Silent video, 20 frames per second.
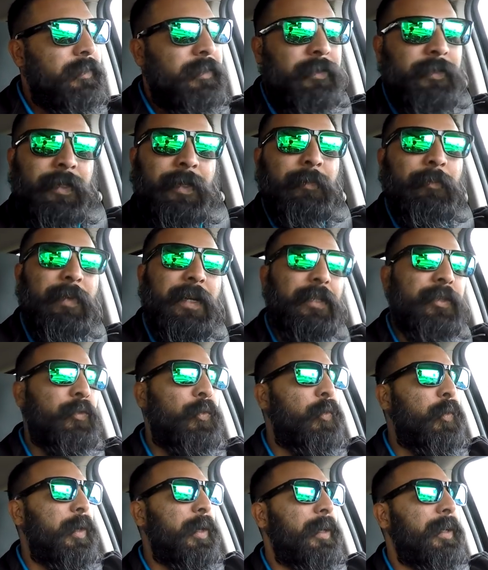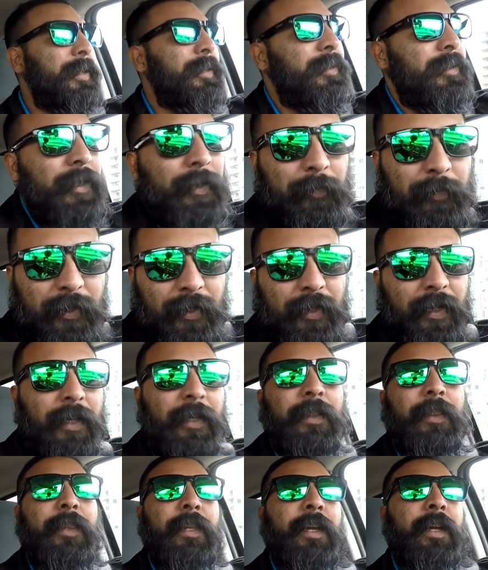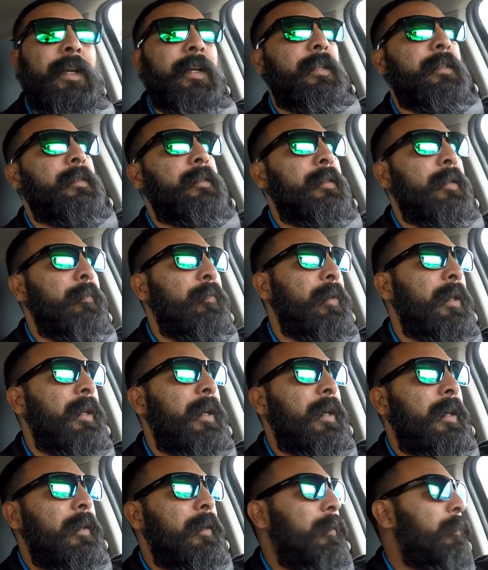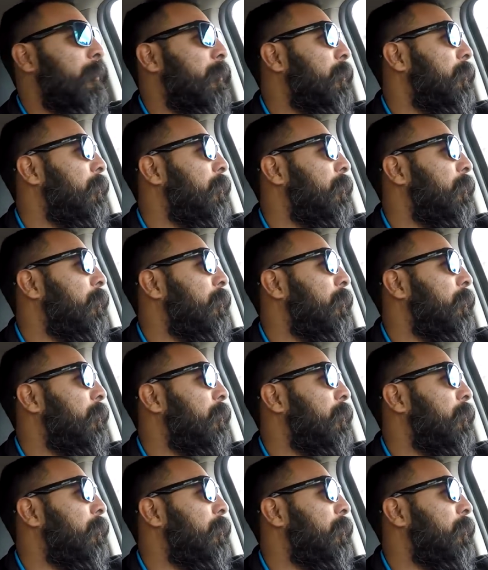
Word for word: 10 by 20, something like that, something I could